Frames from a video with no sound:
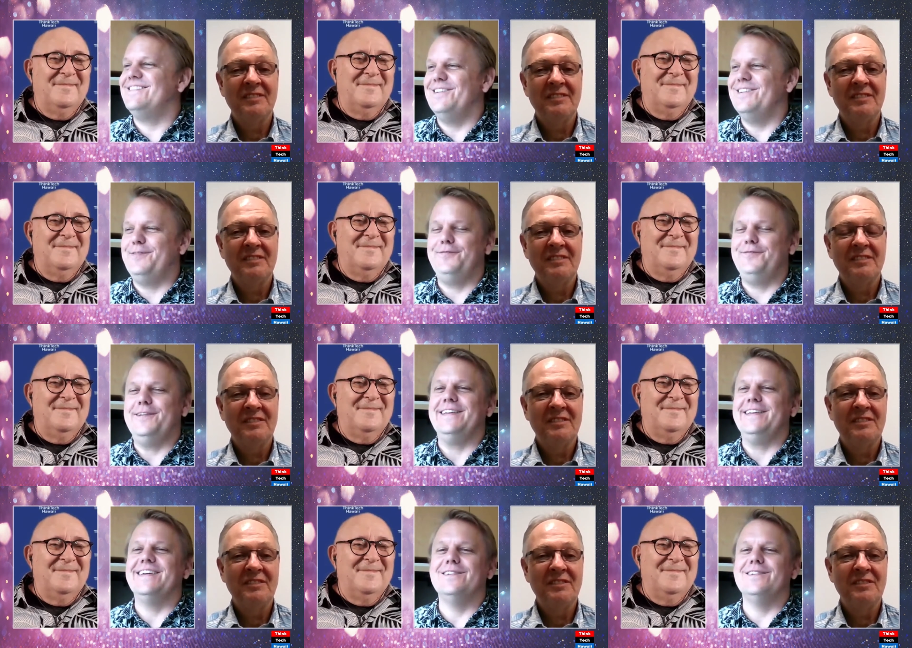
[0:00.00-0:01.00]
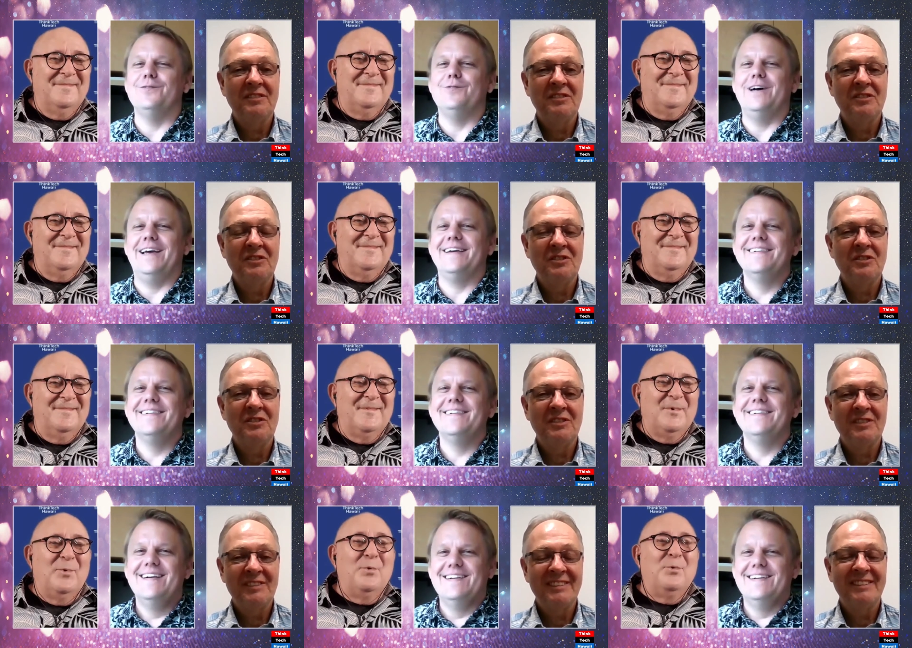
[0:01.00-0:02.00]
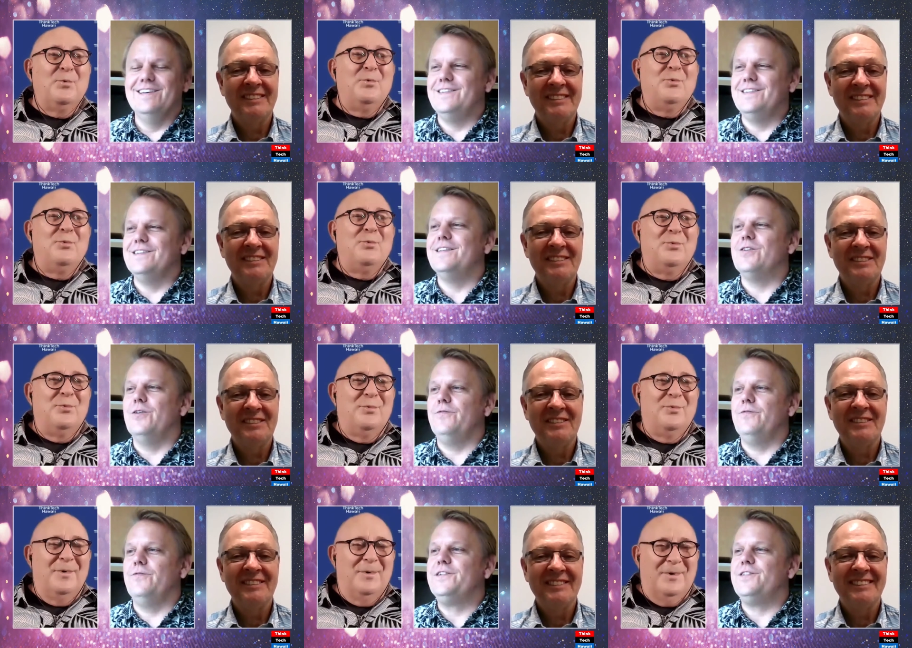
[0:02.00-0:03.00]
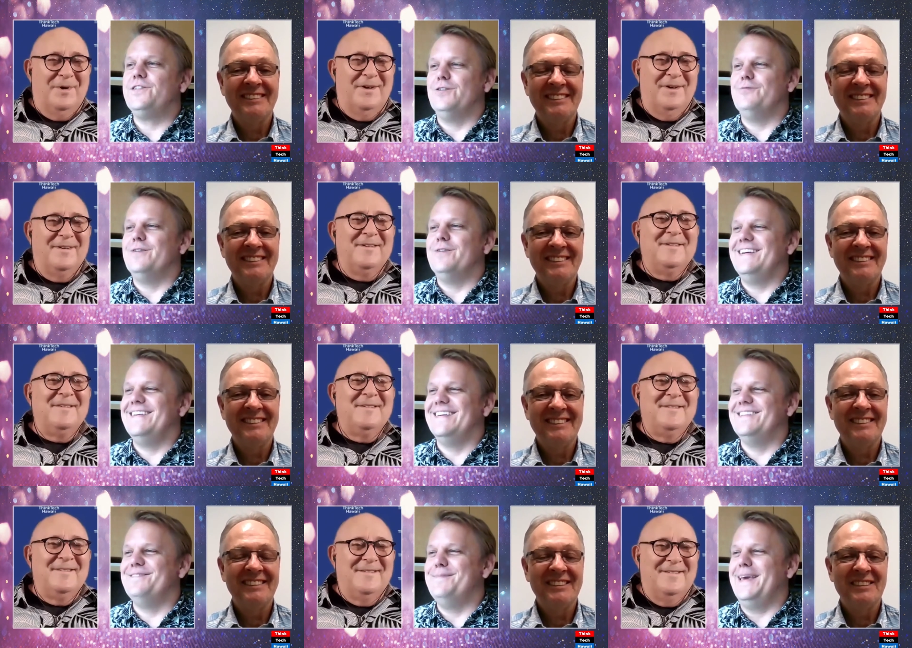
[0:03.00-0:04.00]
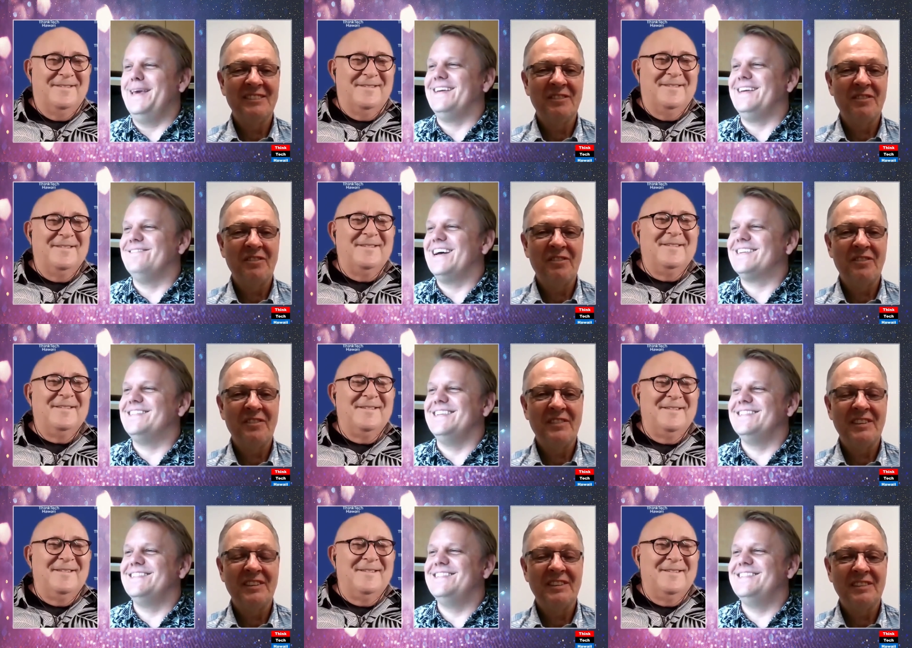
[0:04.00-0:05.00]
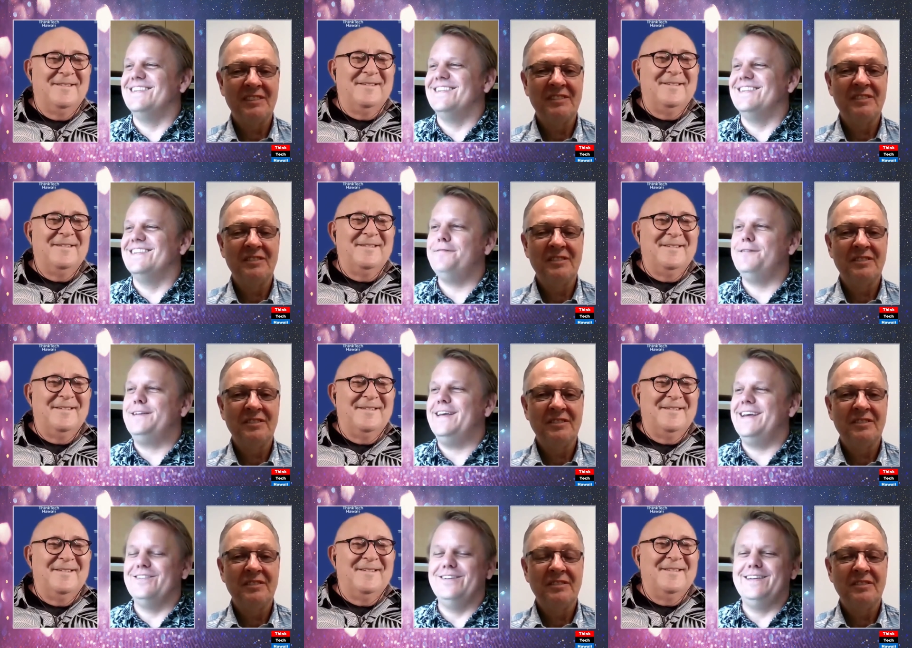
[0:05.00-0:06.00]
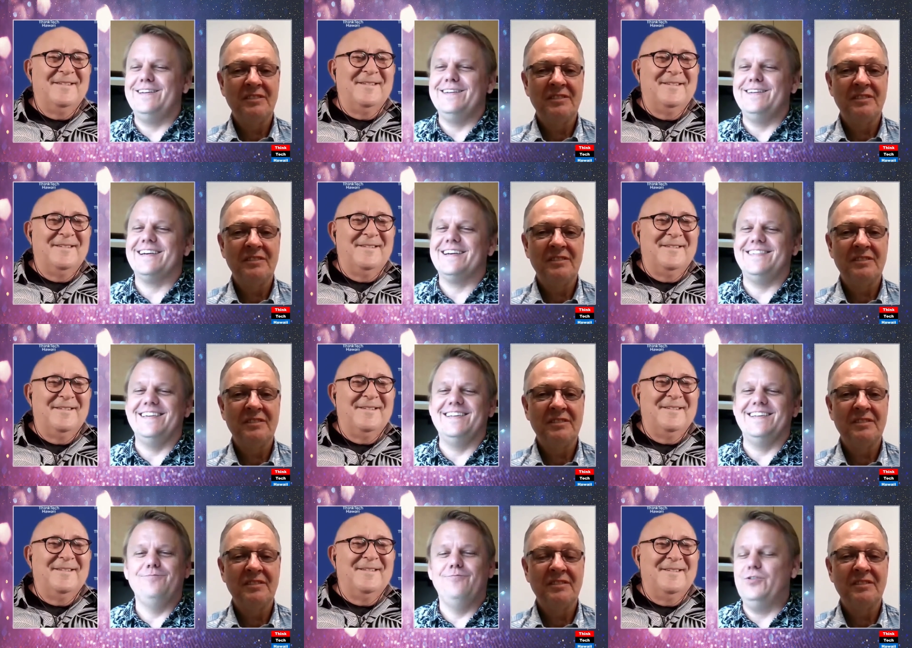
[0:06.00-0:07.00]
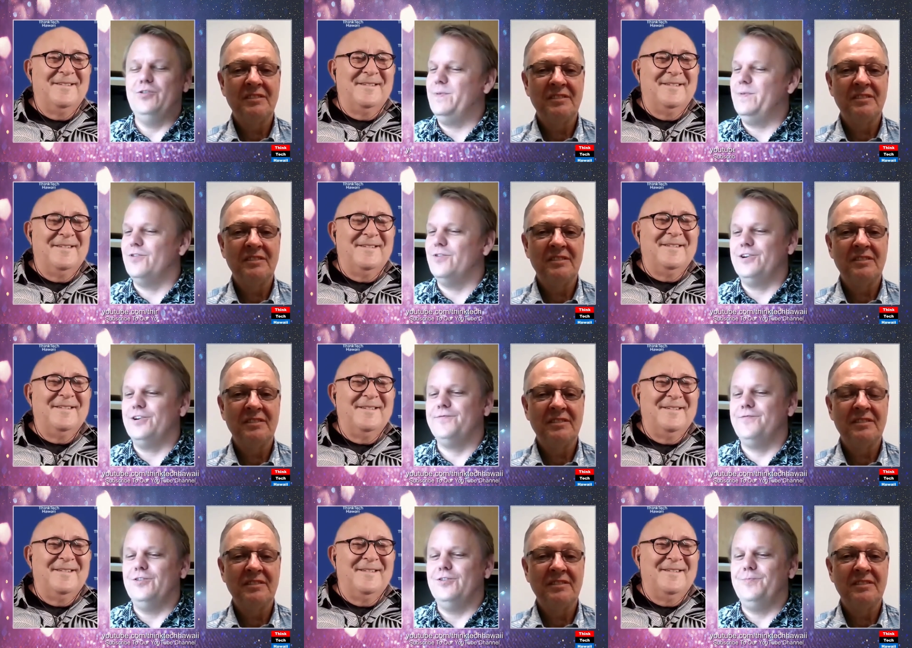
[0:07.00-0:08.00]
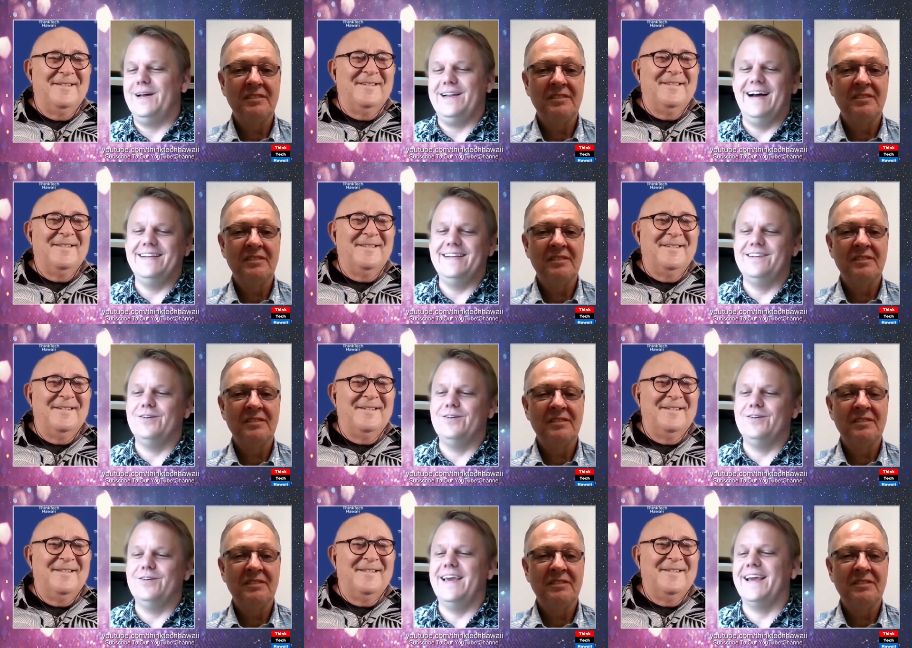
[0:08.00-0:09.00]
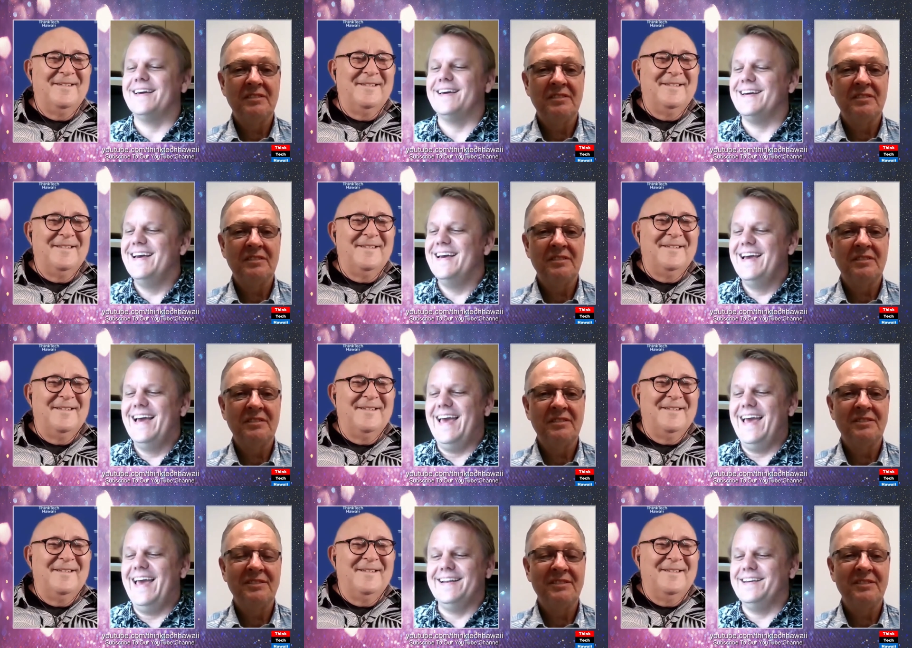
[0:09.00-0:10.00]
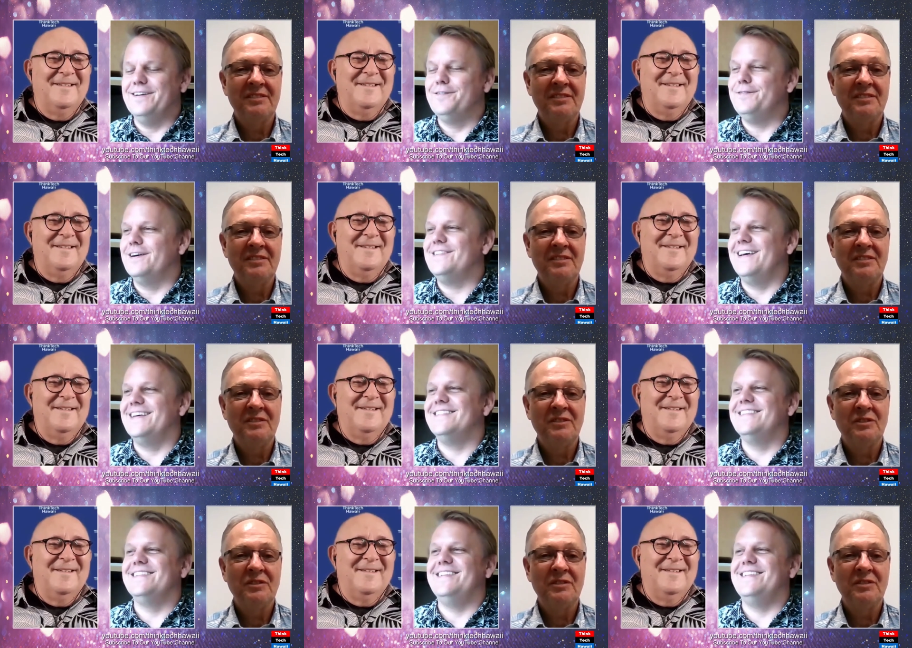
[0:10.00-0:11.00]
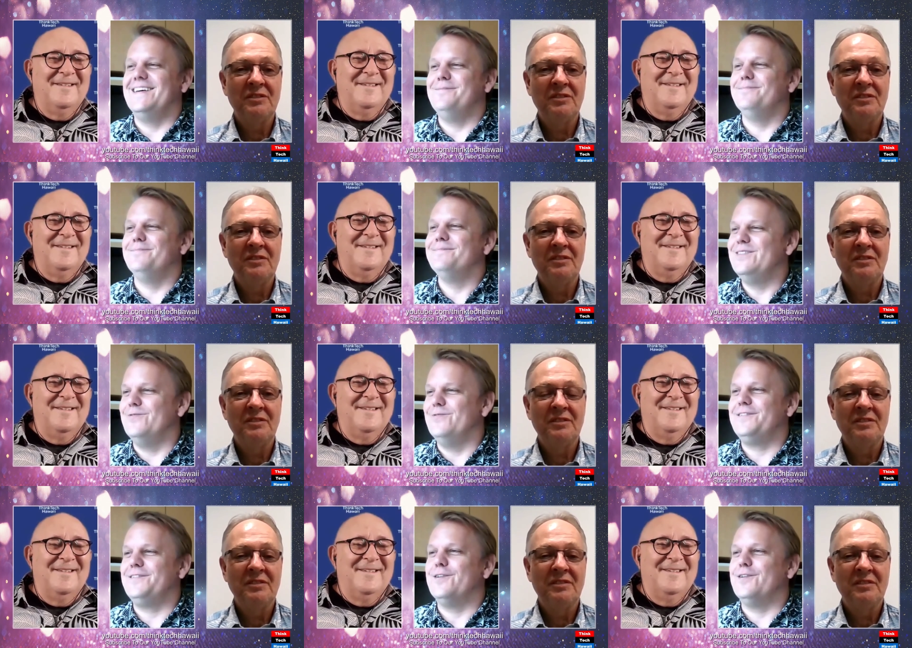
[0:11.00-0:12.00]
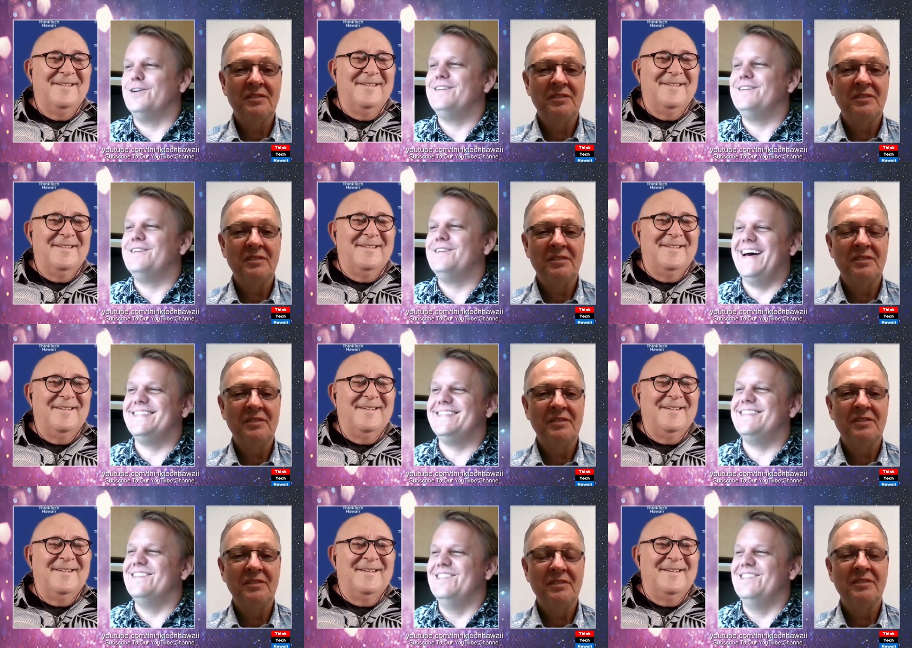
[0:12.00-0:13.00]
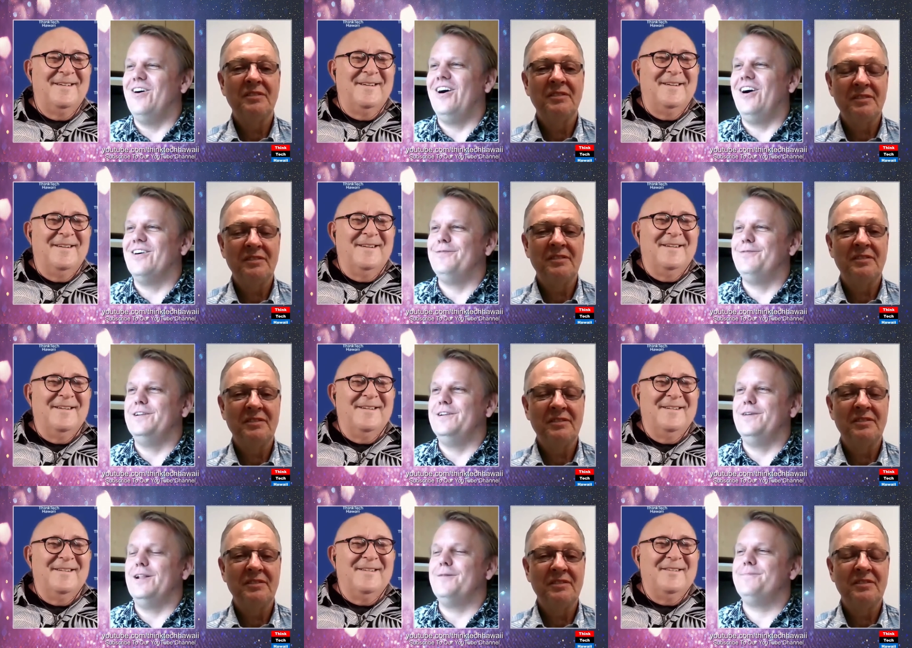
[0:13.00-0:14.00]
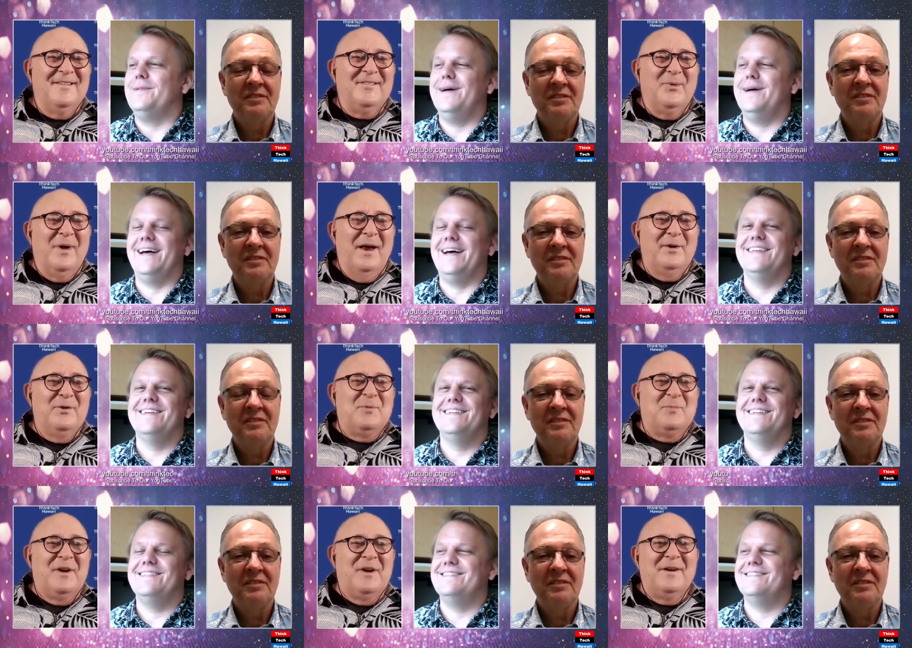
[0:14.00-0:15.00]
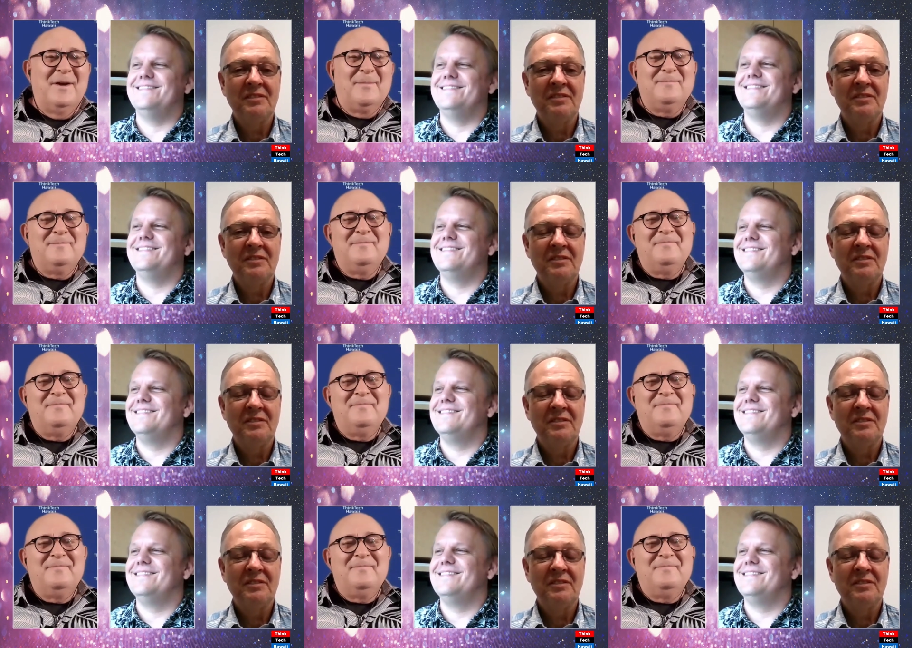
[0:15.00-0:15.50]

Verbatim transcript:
Speaker 1: to fifteen years away. Mm. It's a conventional okay. way of making vaccines. So a live attenuated vaccine would be wonderful, but I don't think any of us has the time to wait for that long of a development. So how do you speed it up?